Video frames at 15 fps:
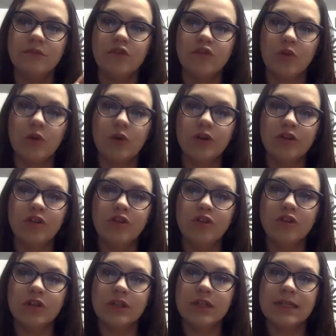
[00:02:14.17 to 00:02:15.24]

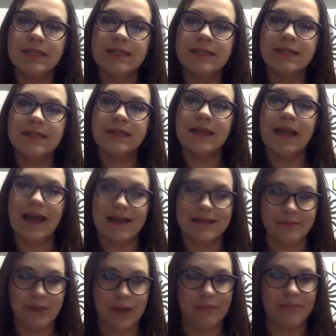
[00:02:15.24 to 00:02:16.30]
George, as
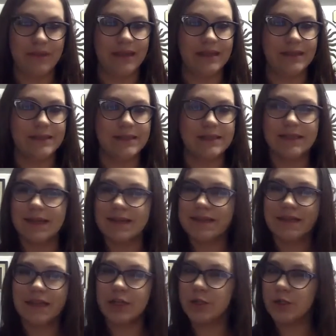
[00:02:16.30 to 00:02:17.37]
a puppy,
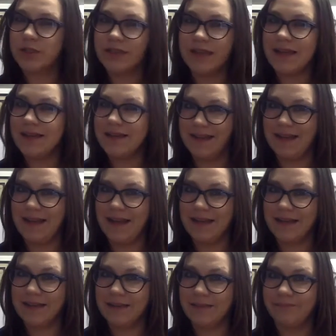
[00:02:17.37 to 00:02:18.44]
doesn't understand
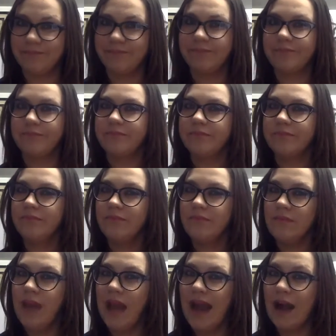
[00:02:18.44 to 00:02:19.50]
yet
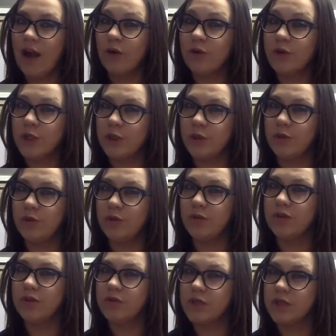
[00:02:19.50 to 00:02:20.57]
how to
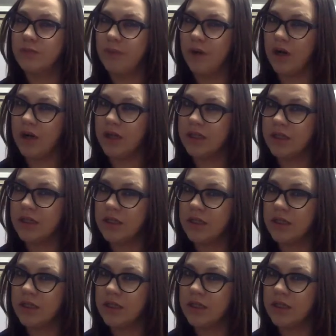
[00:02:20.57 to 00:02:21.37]
respond.